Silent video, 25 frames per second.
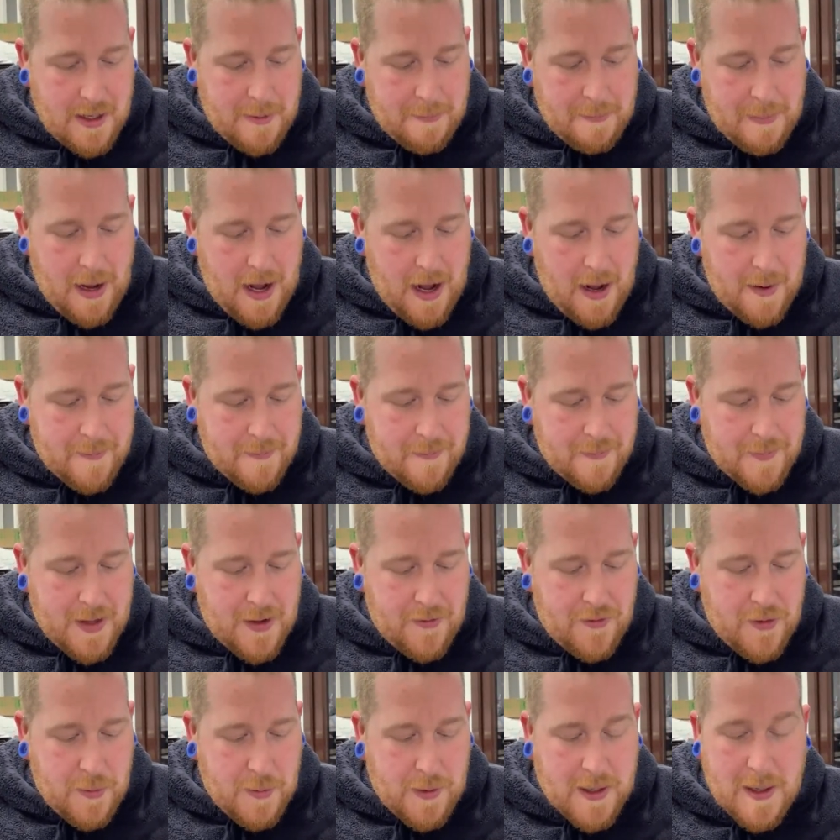But um,
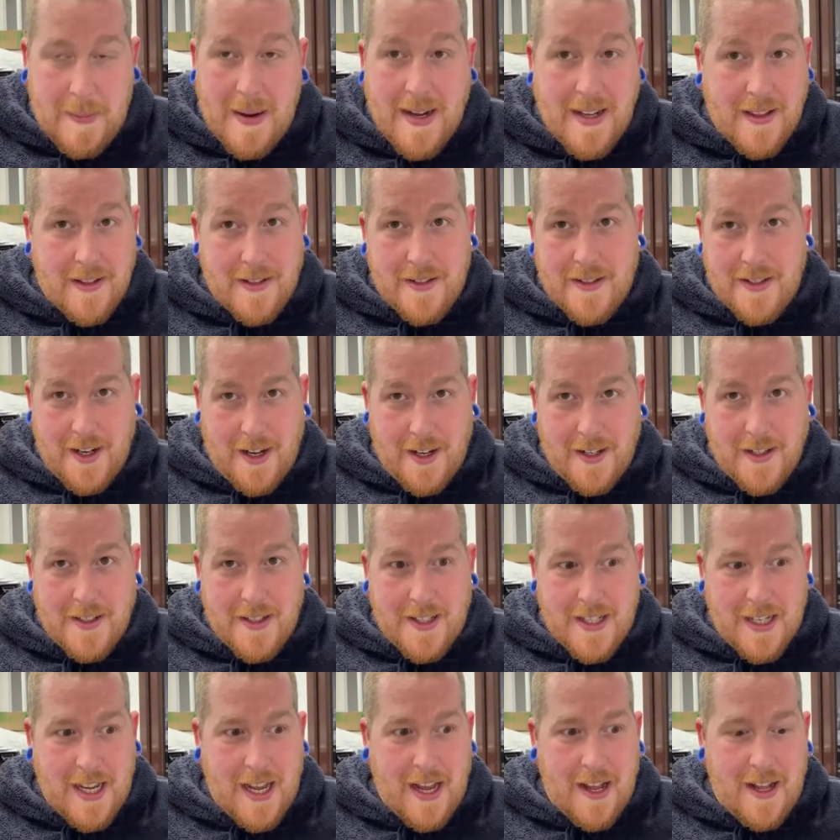if you want to make the dice,
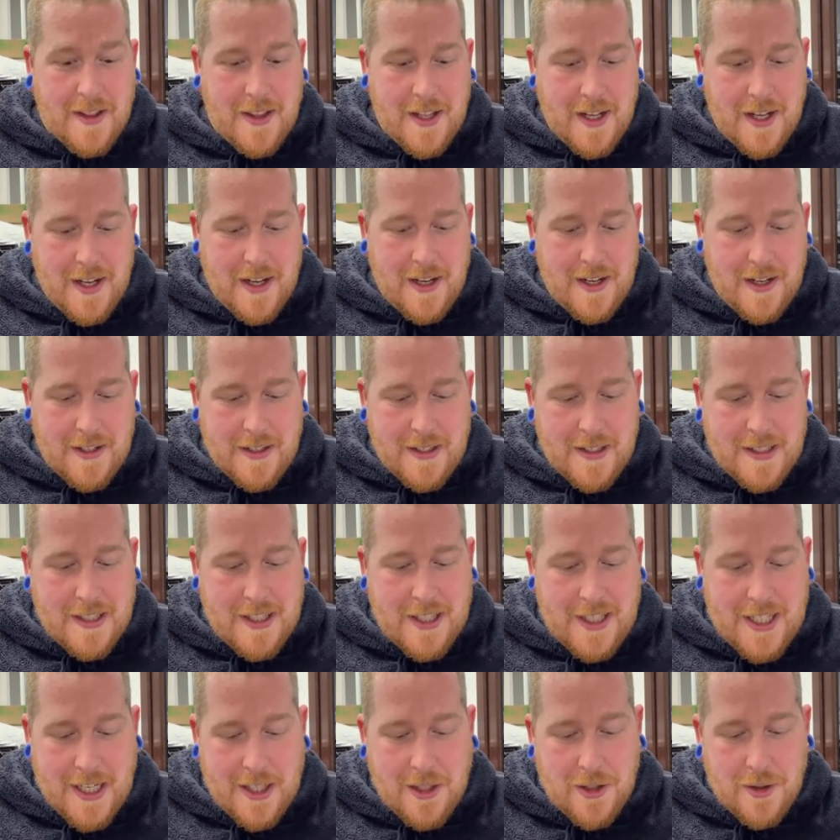together, the
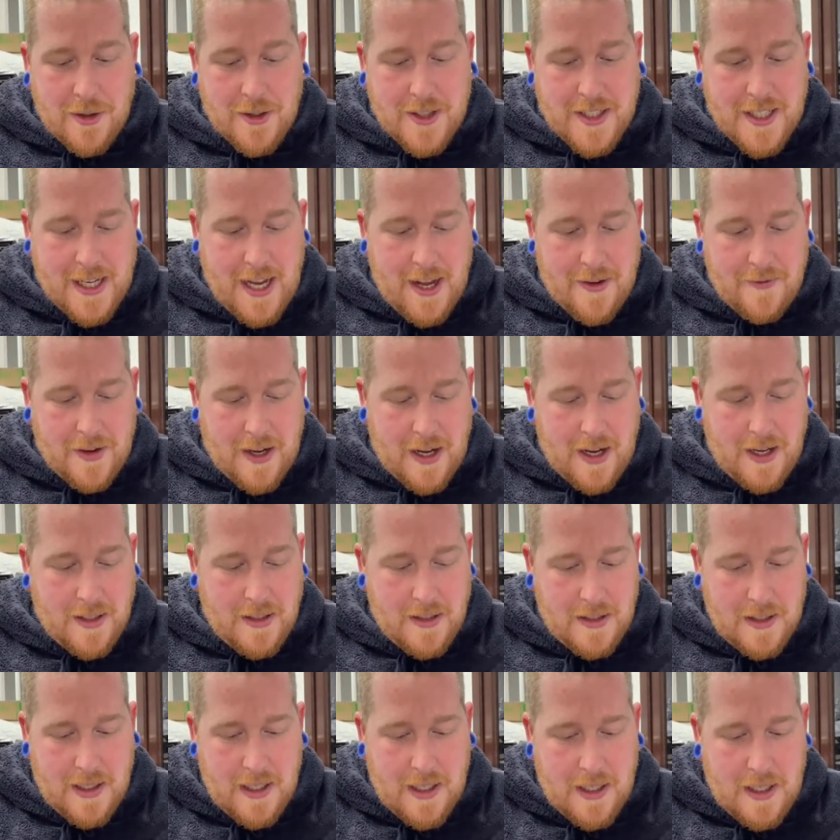jigsaw together,
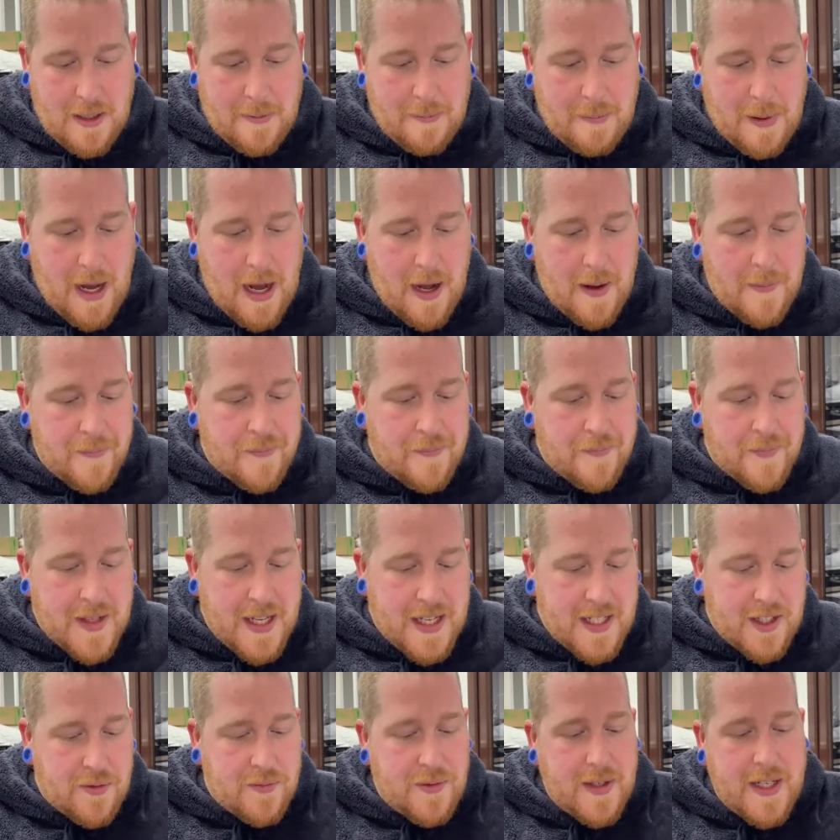but um,
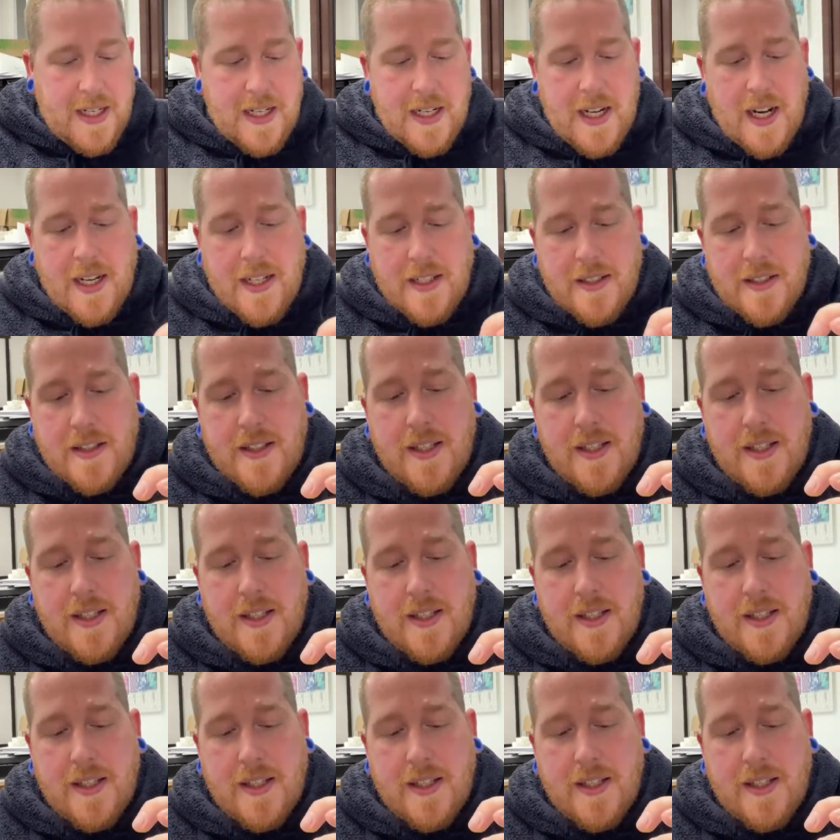it's really nice.